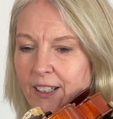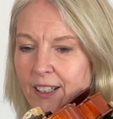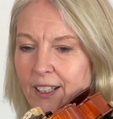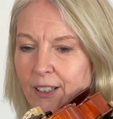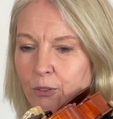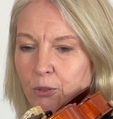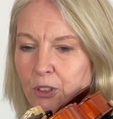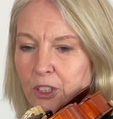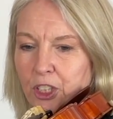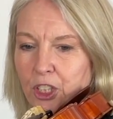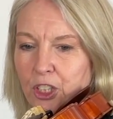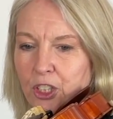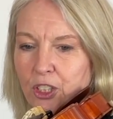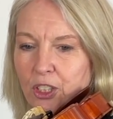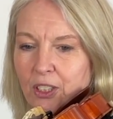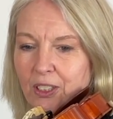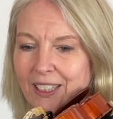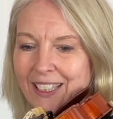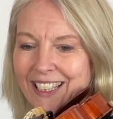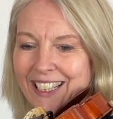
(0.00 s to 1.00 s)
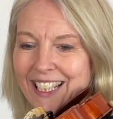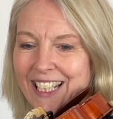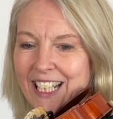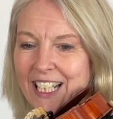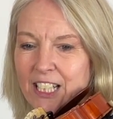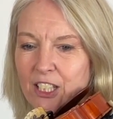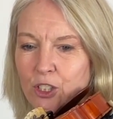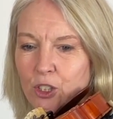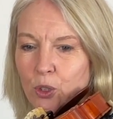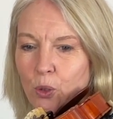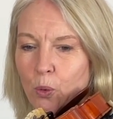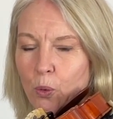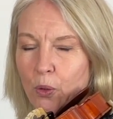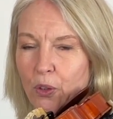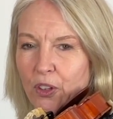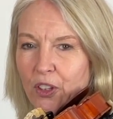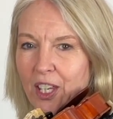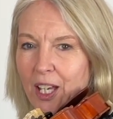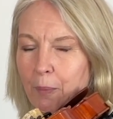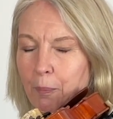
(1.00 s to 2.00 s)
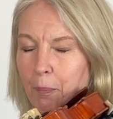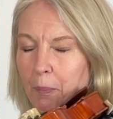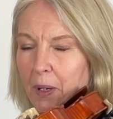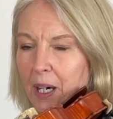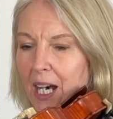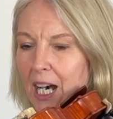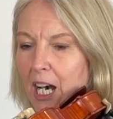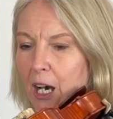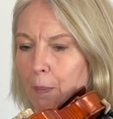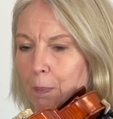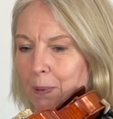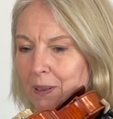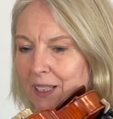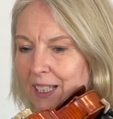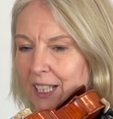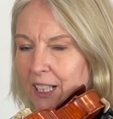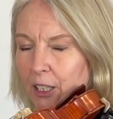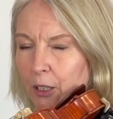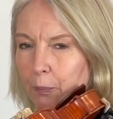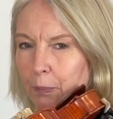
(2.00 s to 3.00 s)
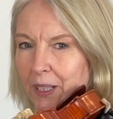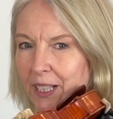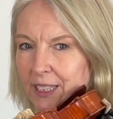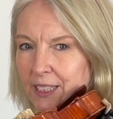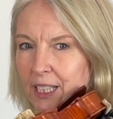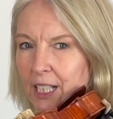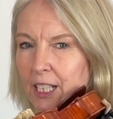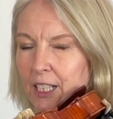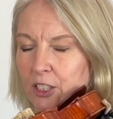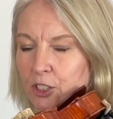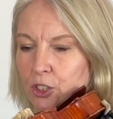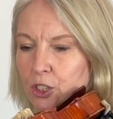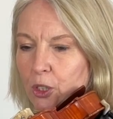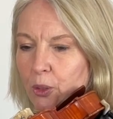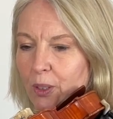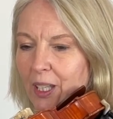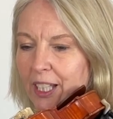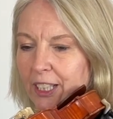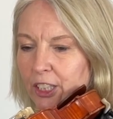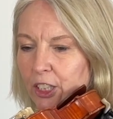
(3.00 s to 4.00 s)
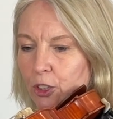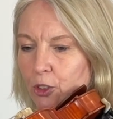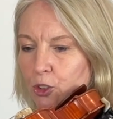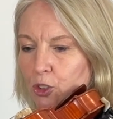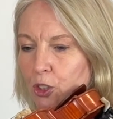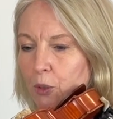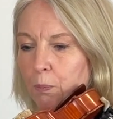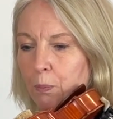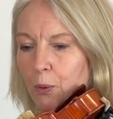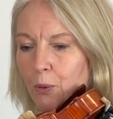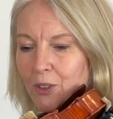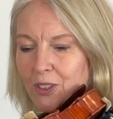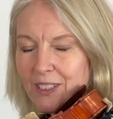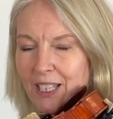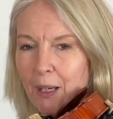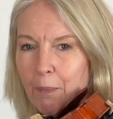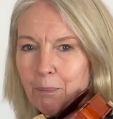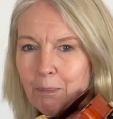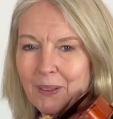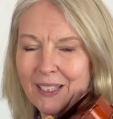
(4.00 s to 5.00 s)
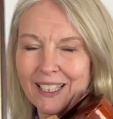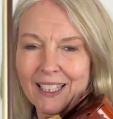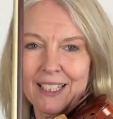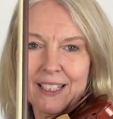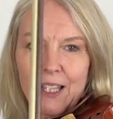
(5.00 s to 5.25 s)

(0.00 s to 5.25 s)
I want you to ease your thumb up a little bit so that you support that pinky.